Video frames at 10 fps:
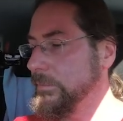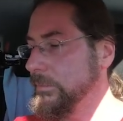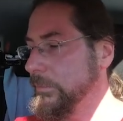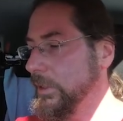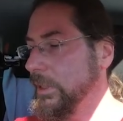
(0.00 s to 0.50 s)

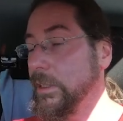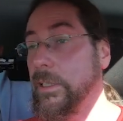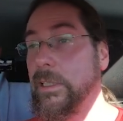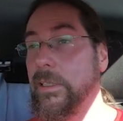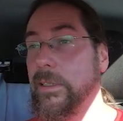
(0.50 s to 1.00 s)
What
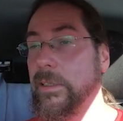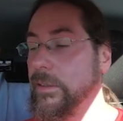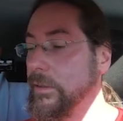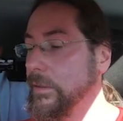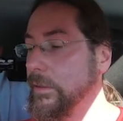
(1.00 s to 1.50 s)
the
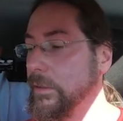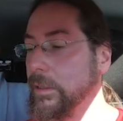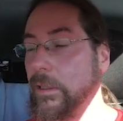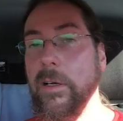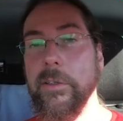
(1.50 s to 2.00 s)

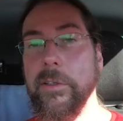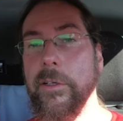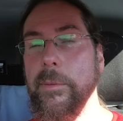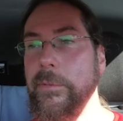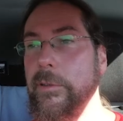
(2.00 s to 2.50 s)
long
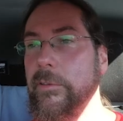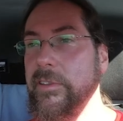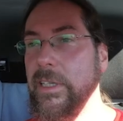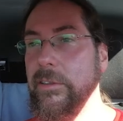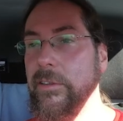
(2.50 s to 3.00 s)
term you
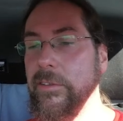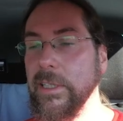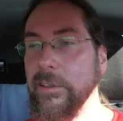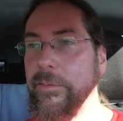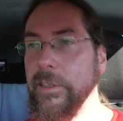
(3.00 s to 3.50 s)
reset
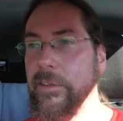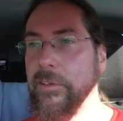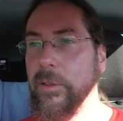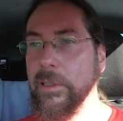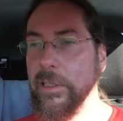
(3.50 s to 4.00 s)
yourself and it's
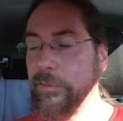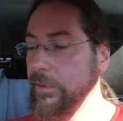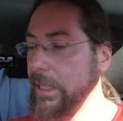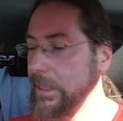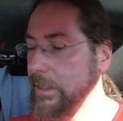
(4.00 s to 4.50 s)
totally
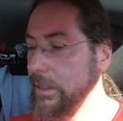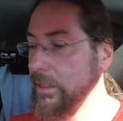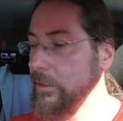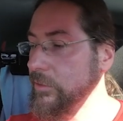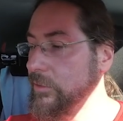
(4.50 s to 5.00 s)
fine.
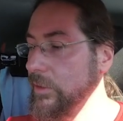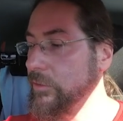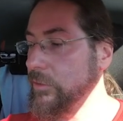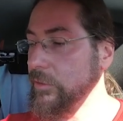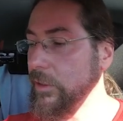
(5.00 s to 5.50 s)

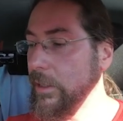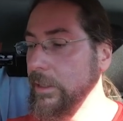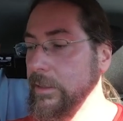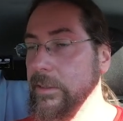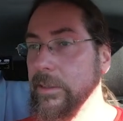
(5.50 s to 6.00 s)
Since
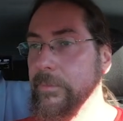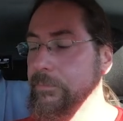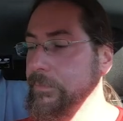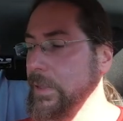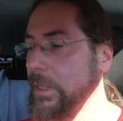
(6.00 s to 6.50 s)
start,
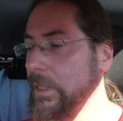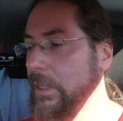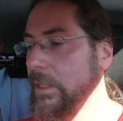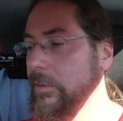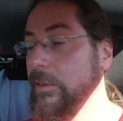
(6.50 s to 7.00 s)

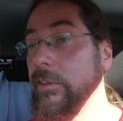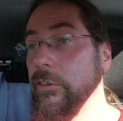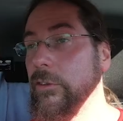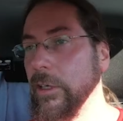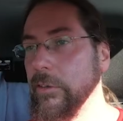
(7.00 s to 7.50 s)
since
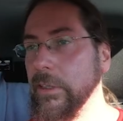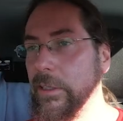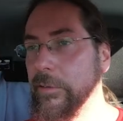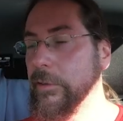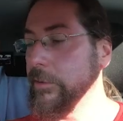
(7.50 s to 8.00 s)
charging,
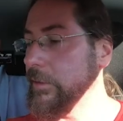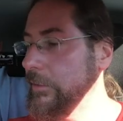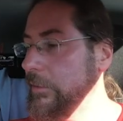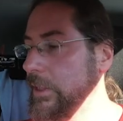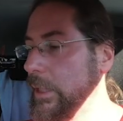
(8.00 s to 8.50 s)
of course,
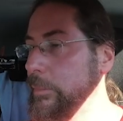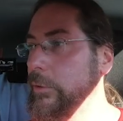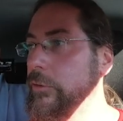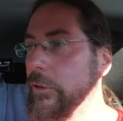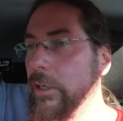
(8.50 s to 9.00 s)
every time
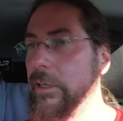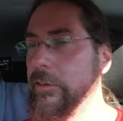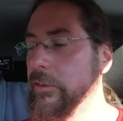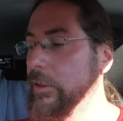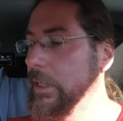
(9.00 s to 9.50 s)
you
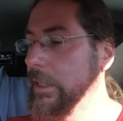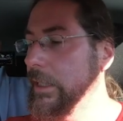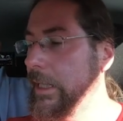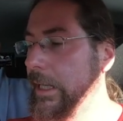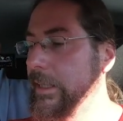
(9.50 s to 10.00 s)
charge,
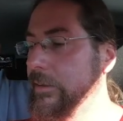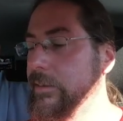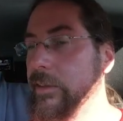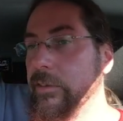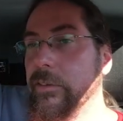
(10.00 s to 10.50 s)
and
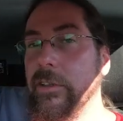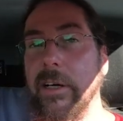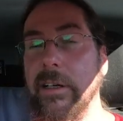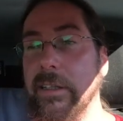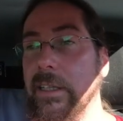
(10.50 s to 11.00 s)
since
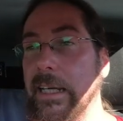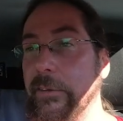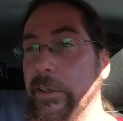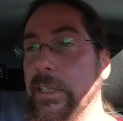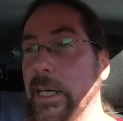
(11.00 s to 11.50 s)
start,
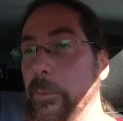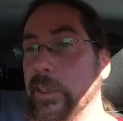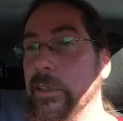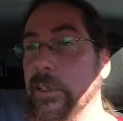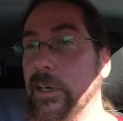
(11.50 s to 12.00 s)
every time
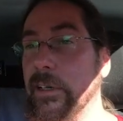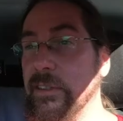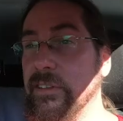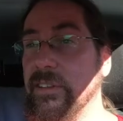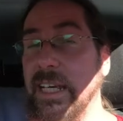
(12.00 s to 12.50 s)
when the car
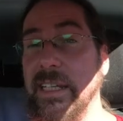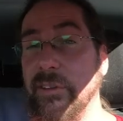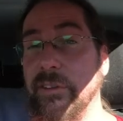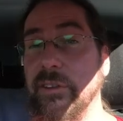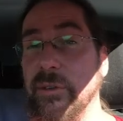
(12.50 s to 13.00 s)
is
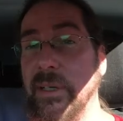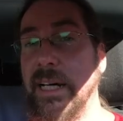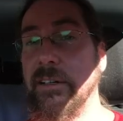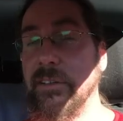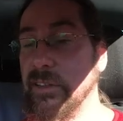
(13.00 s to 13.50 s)
standing for 2
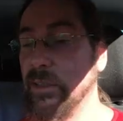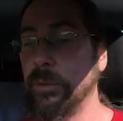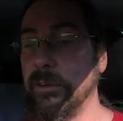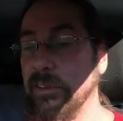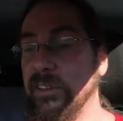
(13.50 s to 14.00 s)
hours, it
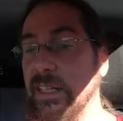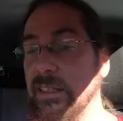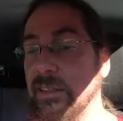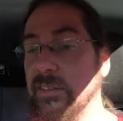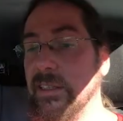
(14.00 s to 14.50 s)
will reset
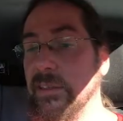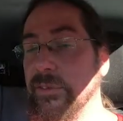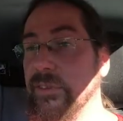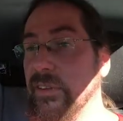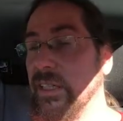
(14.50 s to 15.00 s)
itself.